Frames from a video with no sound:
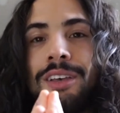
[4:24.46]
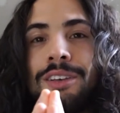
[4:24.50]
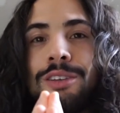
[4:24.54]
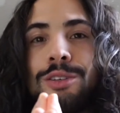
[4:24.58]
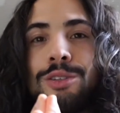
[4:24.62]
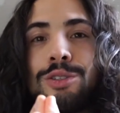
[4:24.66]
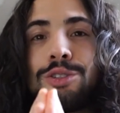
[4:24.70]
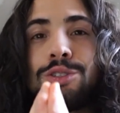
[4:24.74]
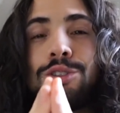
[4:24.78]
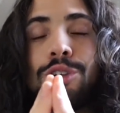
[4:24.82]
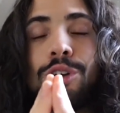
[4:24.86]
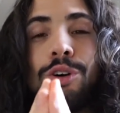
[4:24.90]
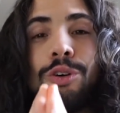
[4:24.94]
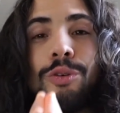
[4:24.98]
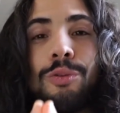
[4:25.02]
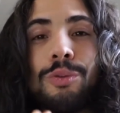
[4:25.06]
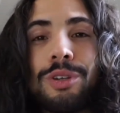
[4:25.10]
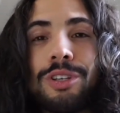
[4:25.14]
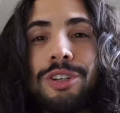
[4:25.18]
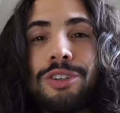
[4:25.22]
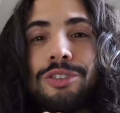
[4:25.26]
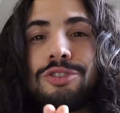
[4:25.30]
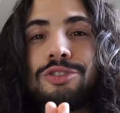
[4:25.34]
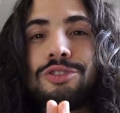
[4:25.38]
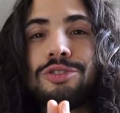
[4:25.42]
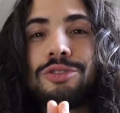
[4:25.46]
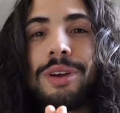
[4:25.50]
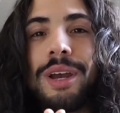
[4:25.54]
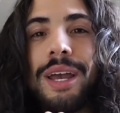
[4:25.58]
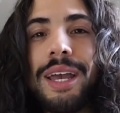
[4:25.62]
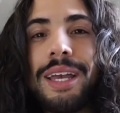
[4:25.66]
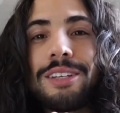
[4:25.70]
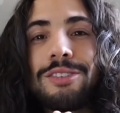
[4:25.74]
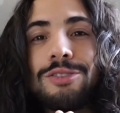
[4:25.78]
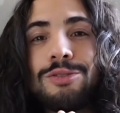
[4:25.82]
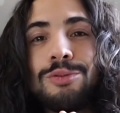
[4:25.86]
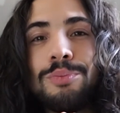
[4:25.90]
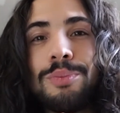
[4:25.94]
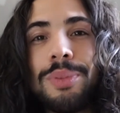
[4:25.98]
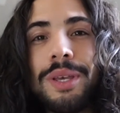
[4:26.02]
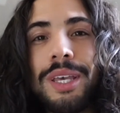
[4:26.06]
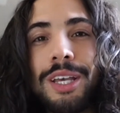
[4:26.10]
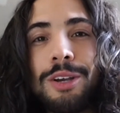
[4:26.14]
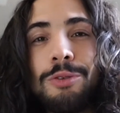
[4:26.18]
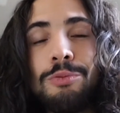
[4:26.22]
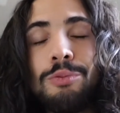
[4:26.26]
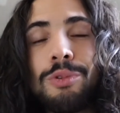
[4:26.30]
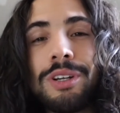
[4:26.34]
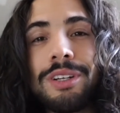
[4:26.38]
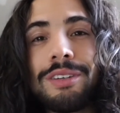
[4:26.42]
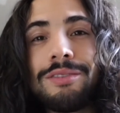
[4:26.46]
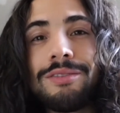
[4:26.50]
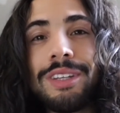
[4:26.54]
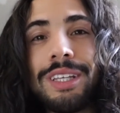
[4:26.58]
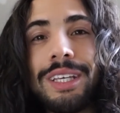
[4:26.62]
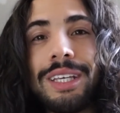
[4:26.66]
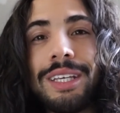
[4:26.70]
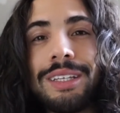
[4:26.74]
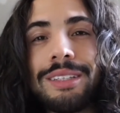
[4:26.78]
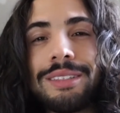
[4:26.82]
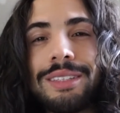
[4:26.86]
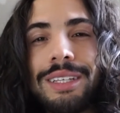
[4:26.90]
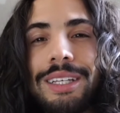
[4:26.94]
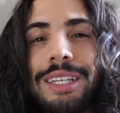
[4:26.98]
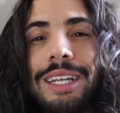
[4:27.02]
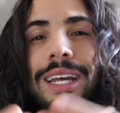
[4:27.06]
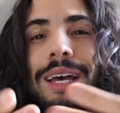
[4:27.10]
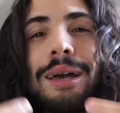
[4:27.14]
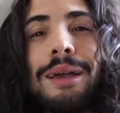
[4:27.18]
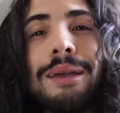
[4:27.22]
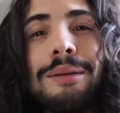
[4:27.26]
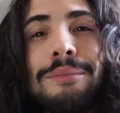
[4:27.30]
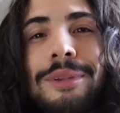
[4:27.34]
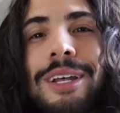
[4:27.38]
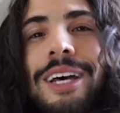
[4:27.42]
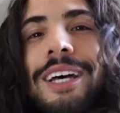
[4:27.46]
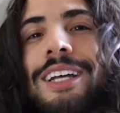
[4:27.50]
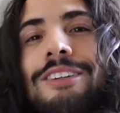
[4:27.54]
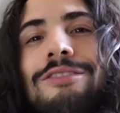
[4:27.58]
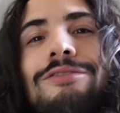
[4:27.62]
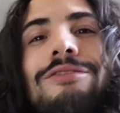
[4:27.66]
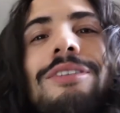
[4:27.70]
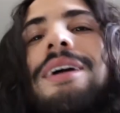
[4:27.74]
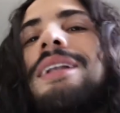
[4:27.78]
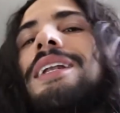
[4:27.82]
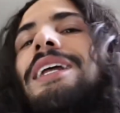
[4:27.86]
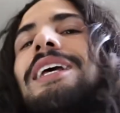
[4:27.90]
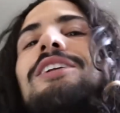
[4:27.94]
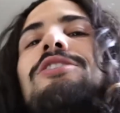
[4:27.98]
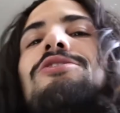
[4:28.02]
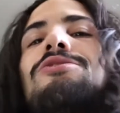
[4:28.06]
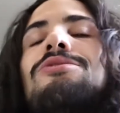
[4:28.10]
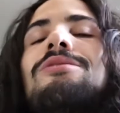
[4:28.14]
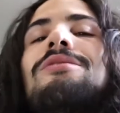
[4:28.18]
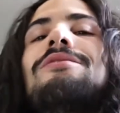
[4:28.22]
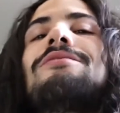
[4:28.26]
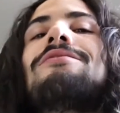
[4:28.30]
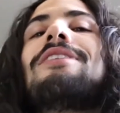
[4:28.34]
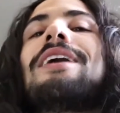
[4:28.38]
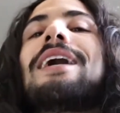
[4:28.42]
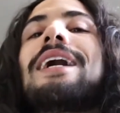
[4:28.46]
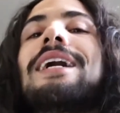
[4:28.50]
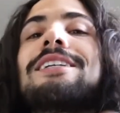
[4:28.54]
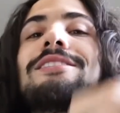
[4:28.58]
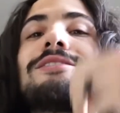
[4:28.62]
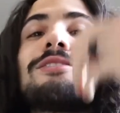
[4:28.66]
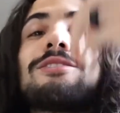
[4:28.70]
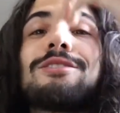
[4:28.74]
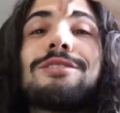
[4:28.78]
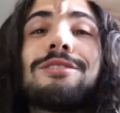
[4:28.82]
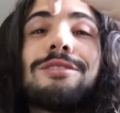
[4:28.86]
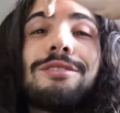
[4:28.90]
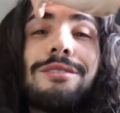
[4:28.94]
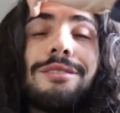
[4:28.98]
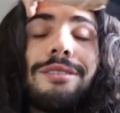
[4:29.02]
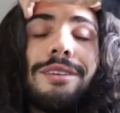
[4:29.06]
So when you're trying to pick one of these, and I am not a financial advisor,